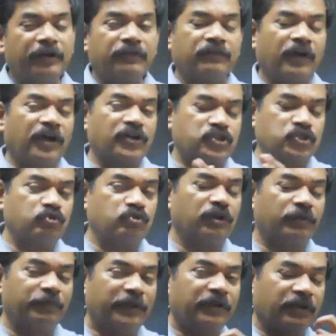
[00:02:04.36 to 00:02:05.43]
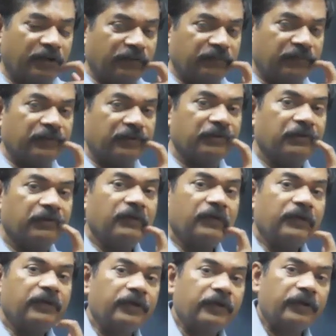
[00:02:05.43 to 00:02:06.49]
rate charge Q will be increasing,
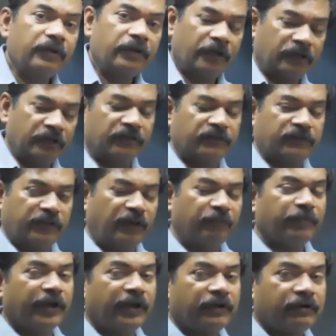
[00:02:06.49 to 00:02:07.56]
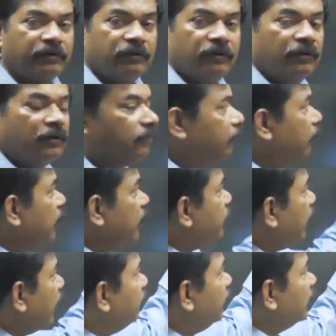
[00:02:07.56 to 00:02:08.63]
at the same rate
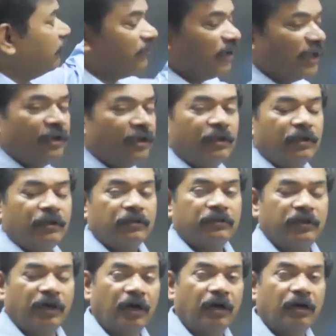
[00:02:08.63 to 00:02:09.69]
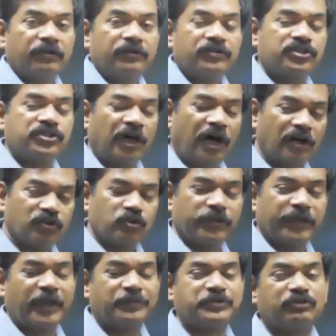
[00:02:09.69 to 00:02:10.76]
multiplied with the V, the charge
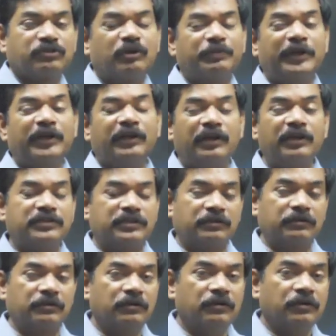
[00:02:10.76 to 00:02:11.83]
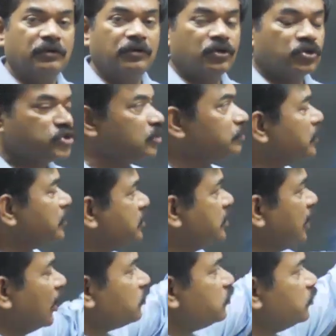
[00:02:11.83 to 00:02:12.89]
on the capacitor will be increasing. So if the
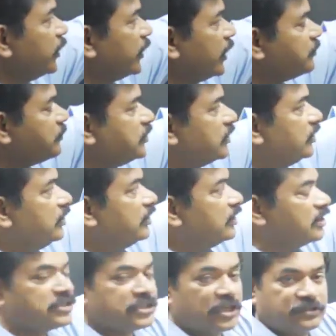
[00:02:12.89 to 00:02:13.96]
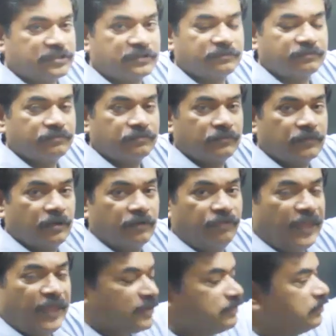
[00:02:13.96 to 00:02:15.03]
charge on the capacitor increases,
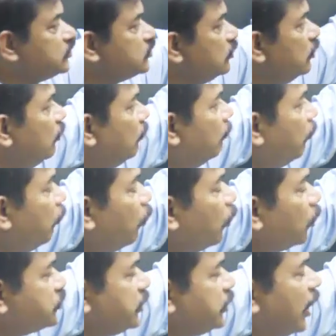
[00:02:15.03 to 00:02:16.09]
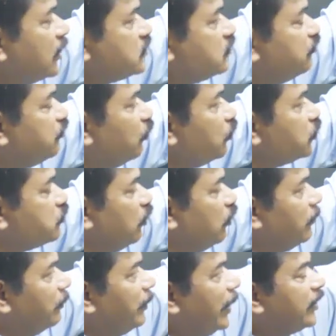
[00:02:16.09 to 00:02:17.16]
that means more charge flows
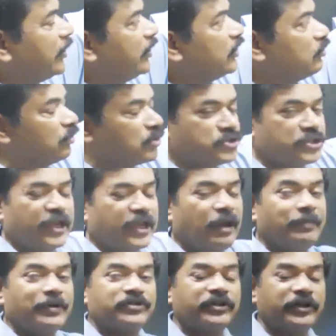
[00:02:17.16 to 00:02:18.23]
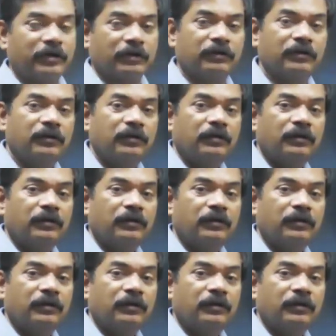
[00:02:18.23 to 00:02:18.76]
from the battery towards the capacitor.